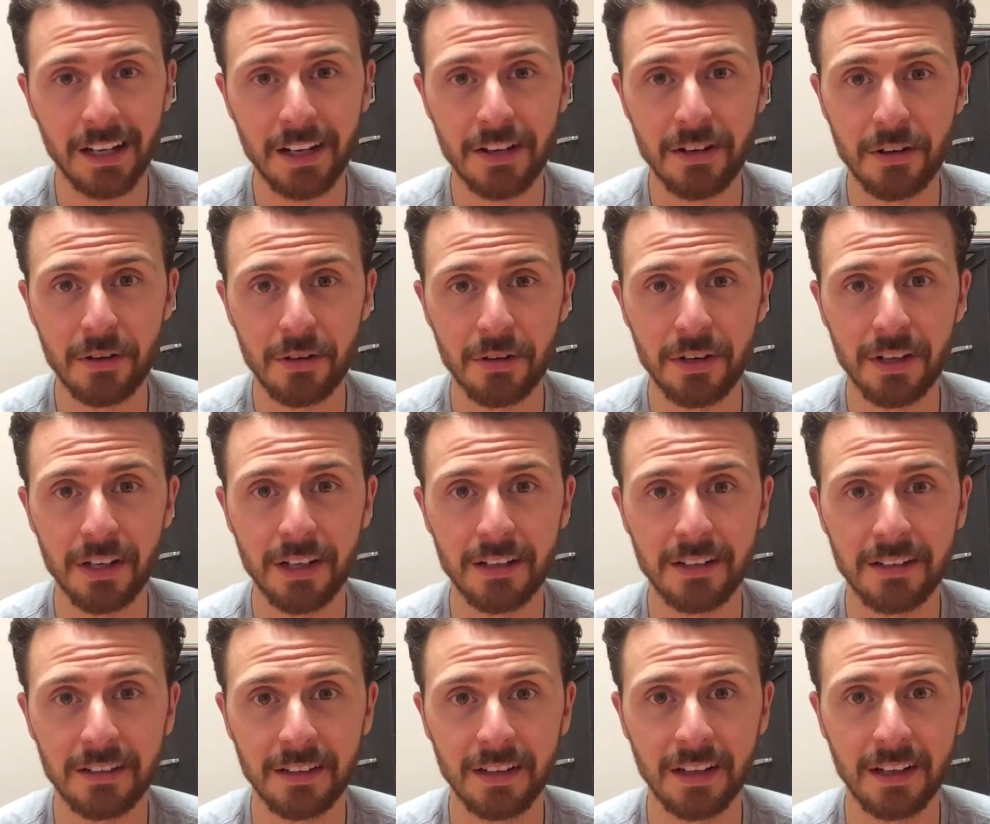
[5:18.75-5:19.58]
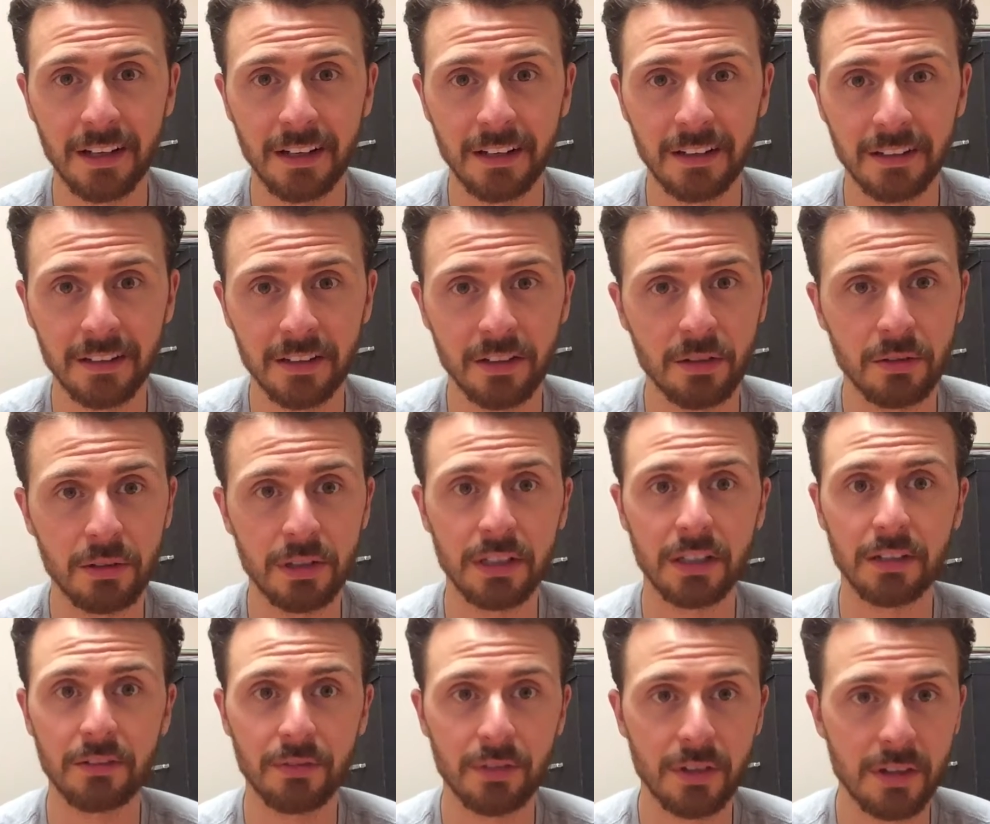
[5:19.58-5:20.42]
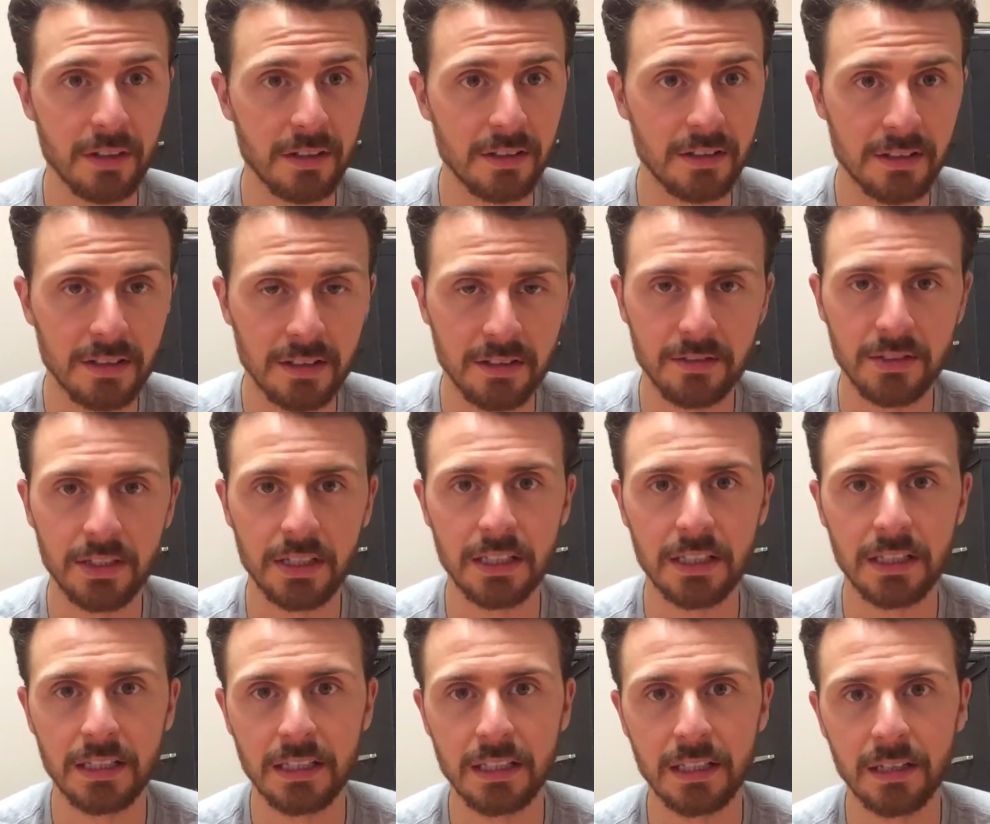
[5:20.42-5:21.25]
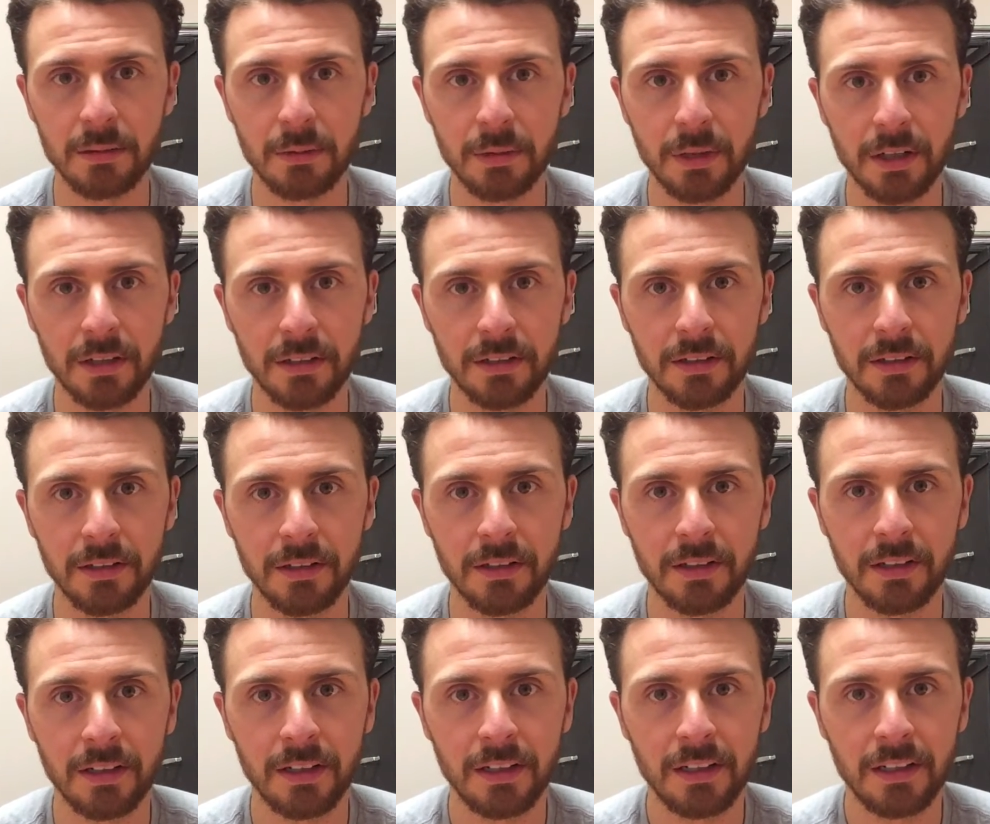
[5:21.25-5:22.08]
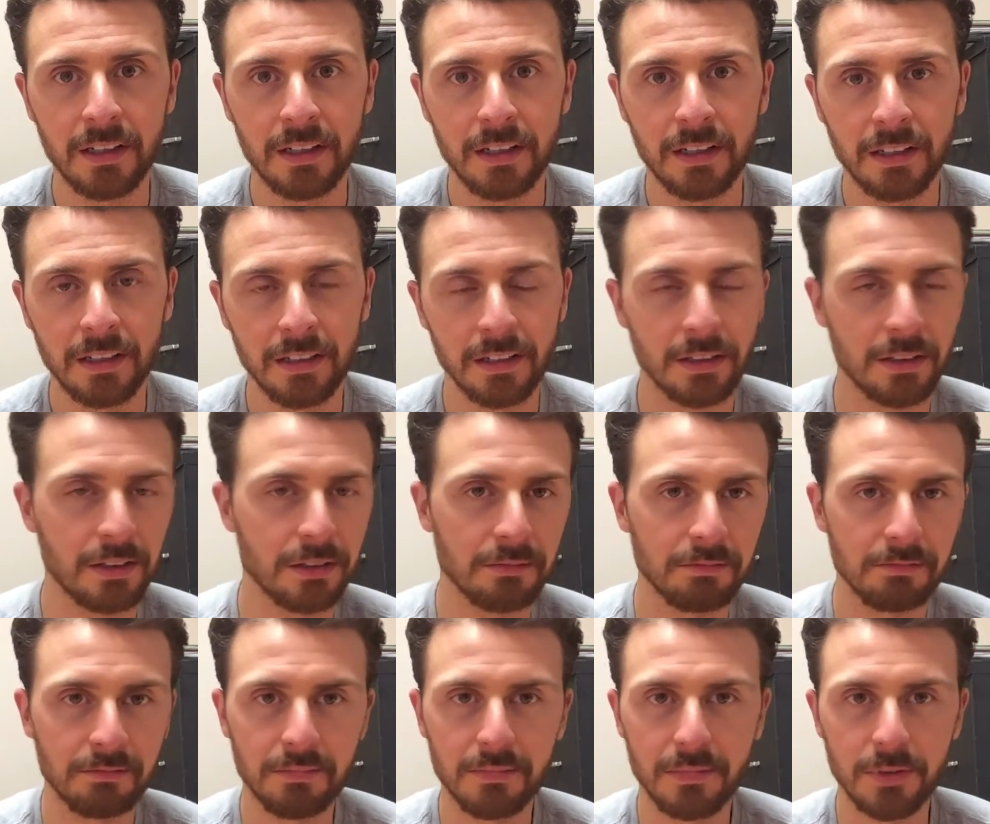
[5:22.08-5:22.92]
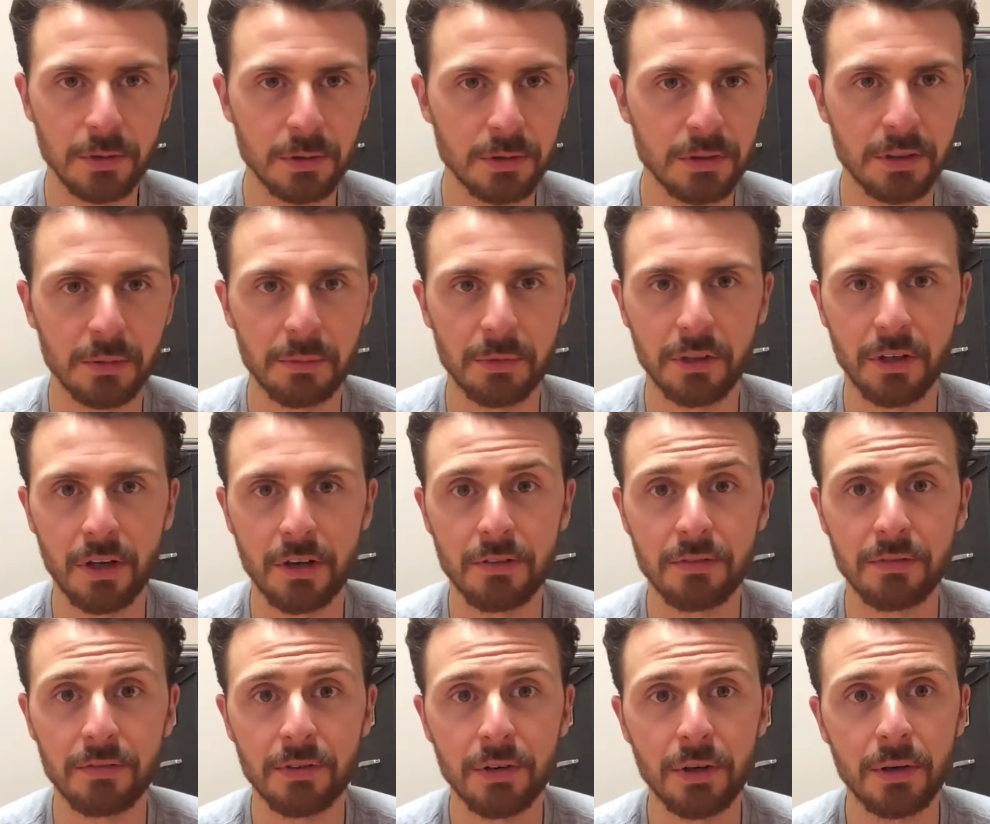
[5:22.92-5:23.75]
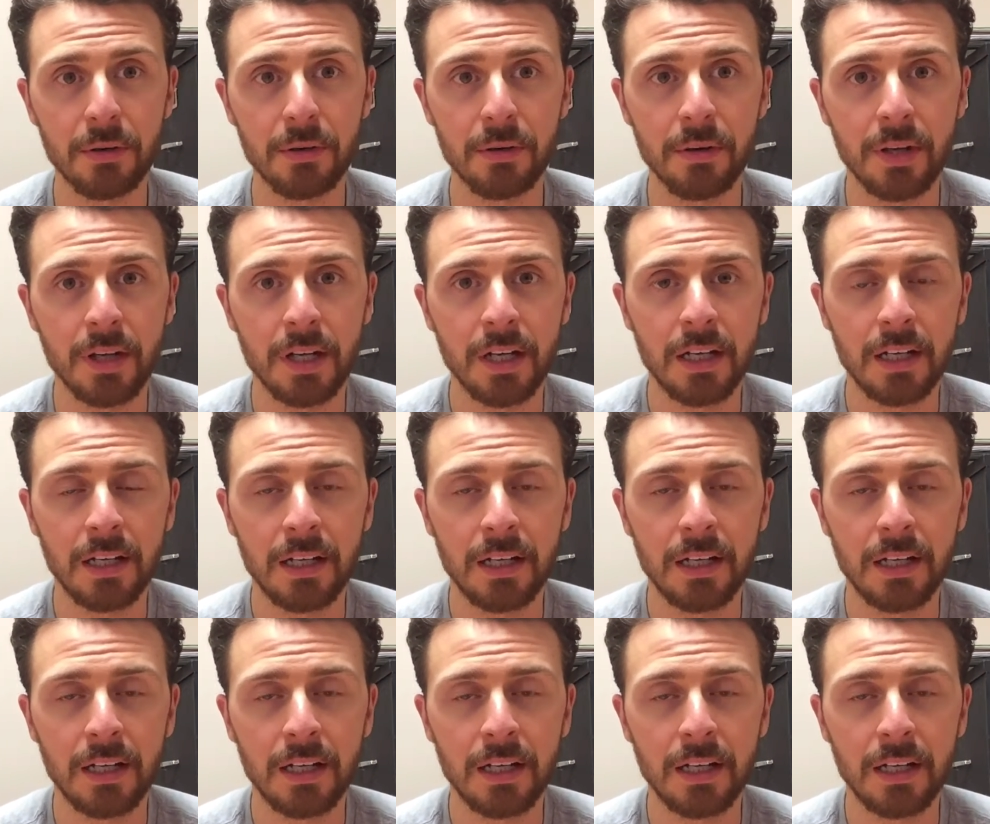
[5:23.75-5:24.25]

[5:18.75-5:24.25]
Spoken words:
I know that eating in front of the TV, eating while you're doing something on your phone